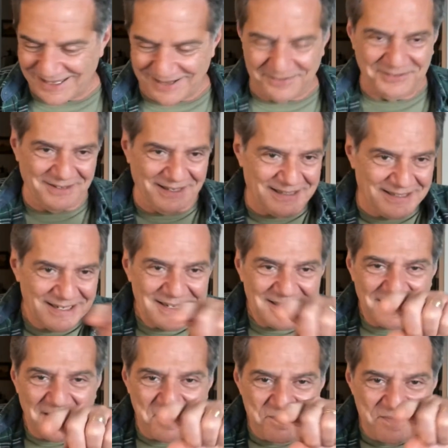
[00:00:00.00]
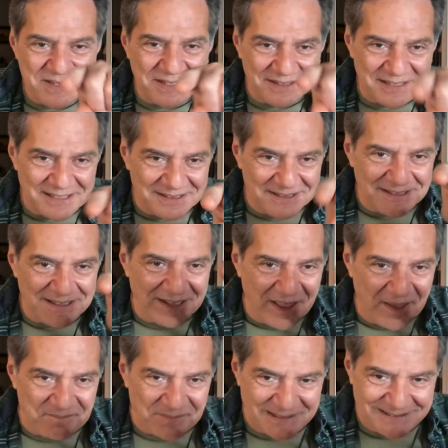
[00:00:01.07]
it's like a million little
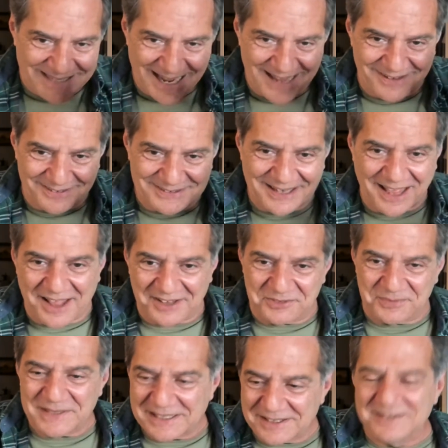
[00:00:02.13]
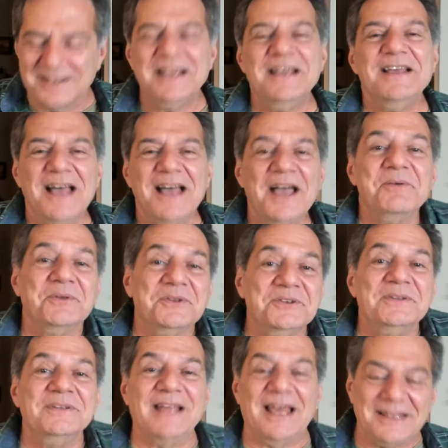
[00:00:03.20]
up and down dots, because I will
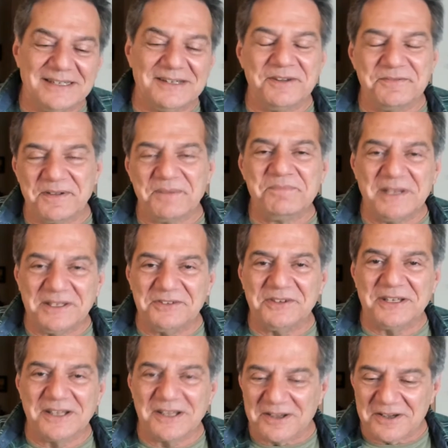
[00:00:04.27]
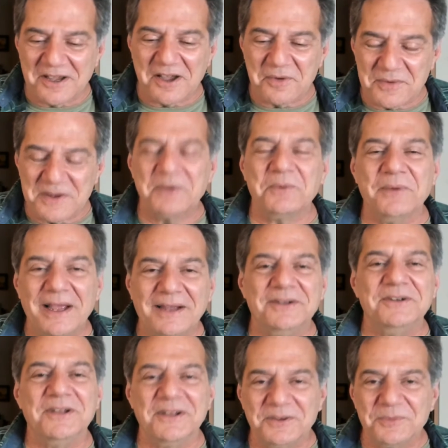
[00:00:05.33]
do that. If I'm mixing a real
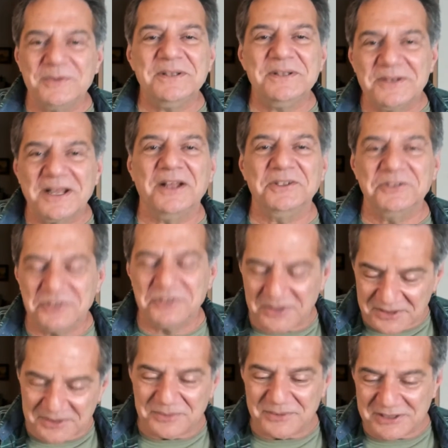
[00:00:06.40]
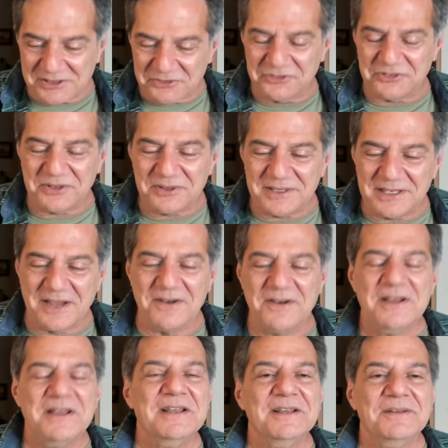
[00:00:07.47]
record on a real console in a real
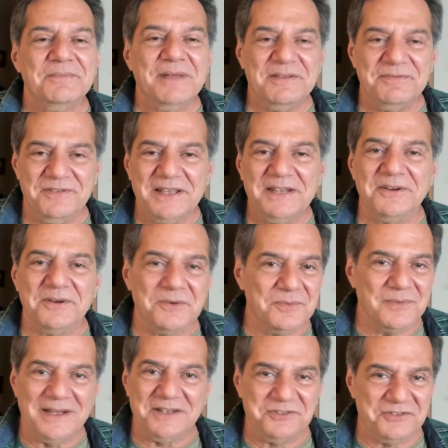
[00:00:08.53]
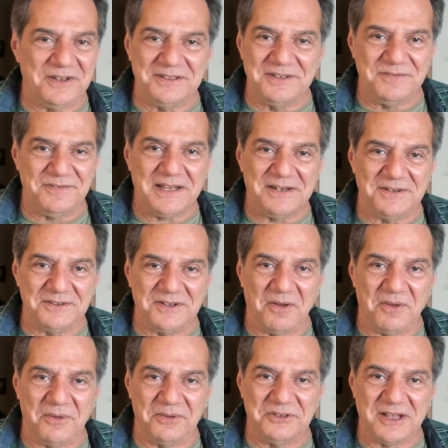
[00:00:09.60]
studio, my finger rests on the fader the
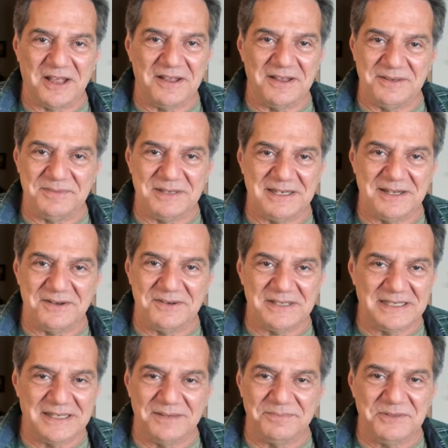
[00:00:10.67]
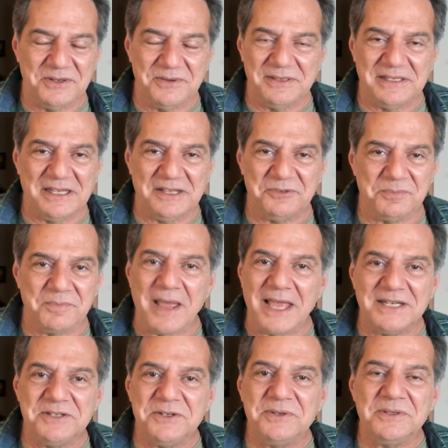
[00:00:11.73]
whole time, and I'm doing these
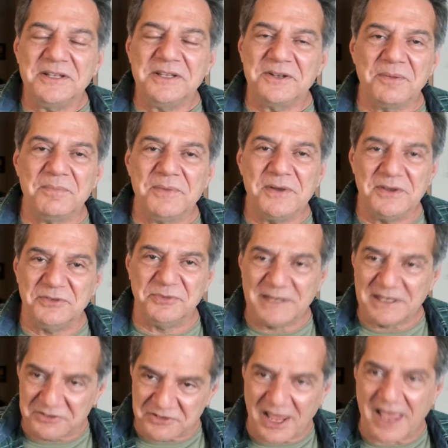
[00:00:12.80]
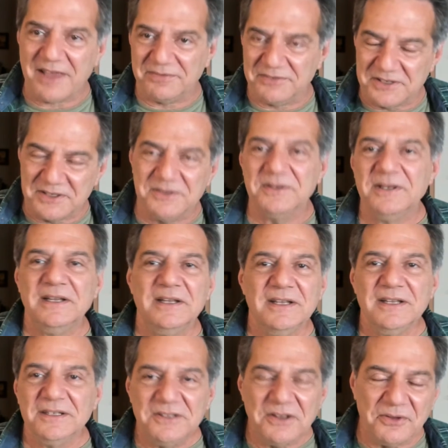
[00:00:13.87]
minute little moves, because after you
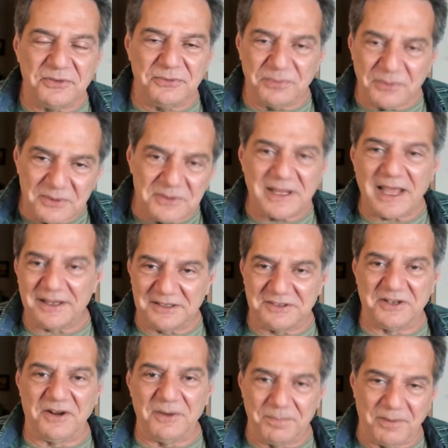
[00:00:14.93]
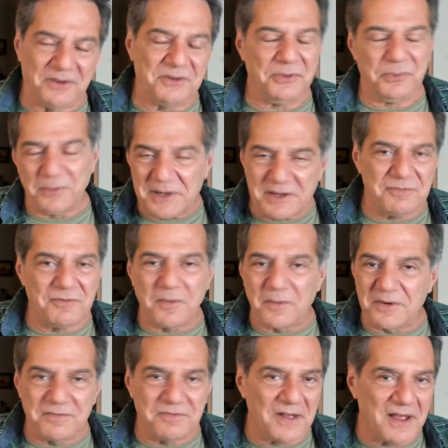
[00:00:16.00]
go through that guitar part 3,
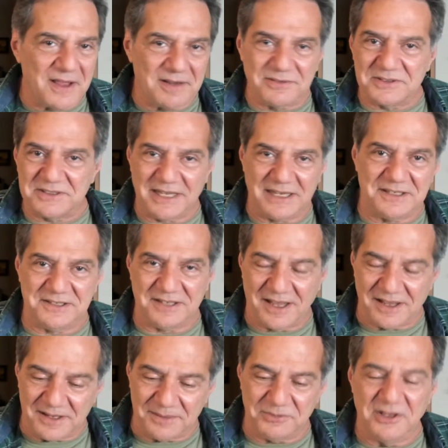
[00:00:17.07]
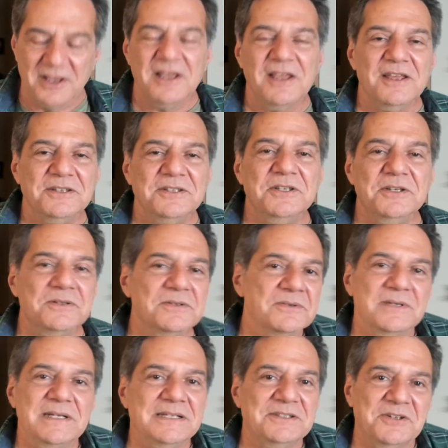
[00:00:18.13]
4, 5, or 10 times,
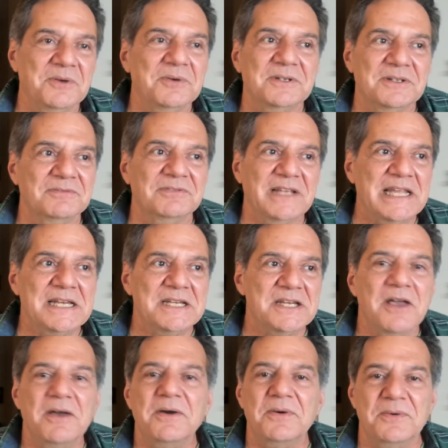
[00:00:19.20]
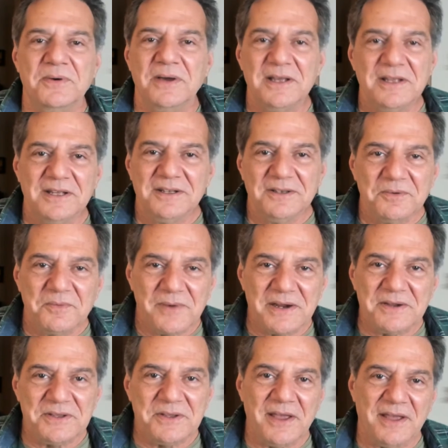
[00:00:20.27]
you intuitively know
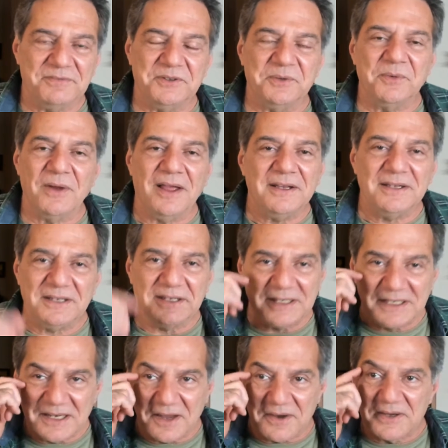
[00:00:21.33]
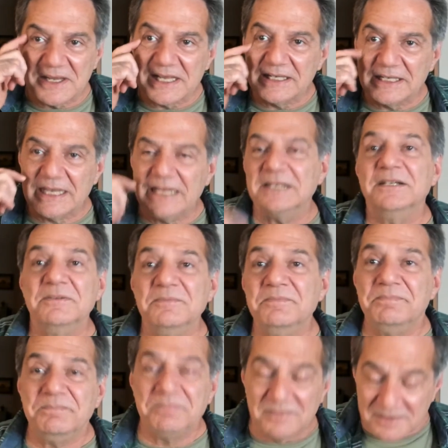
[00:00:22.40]
where you have to ride it,
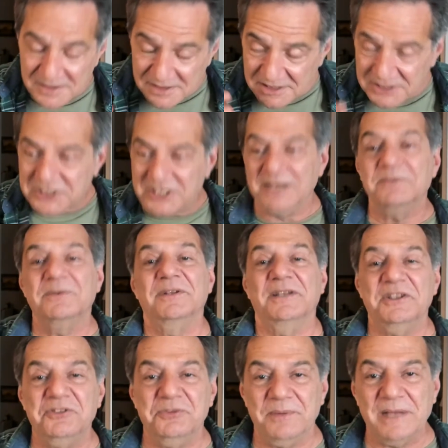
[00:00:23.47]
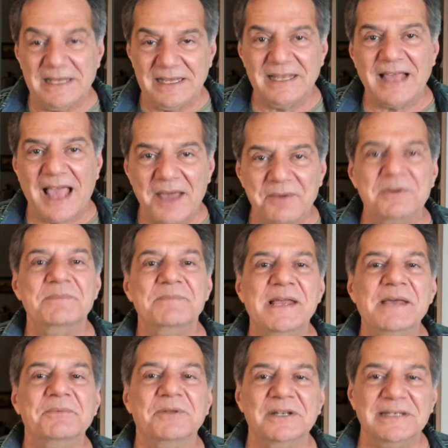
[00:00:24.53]
and generally speaking, I would
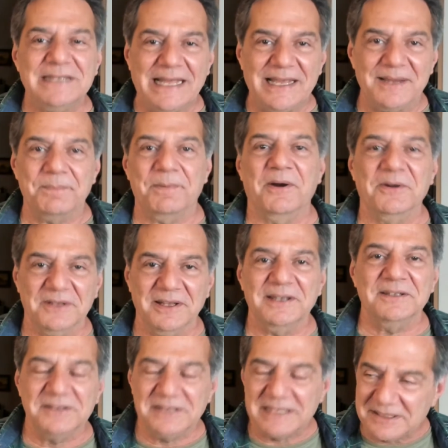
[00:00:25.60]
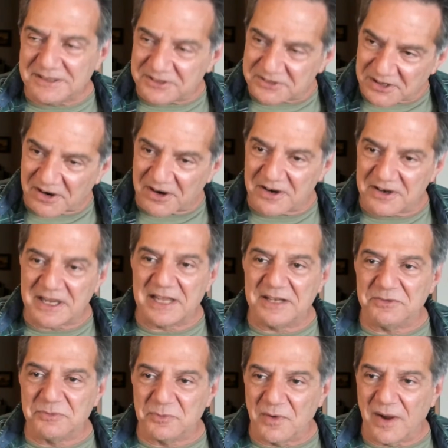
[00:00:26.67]
be able to take apart like a lead guitar
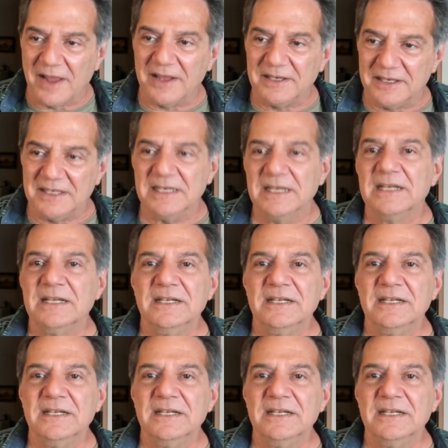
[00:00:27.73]
and ride it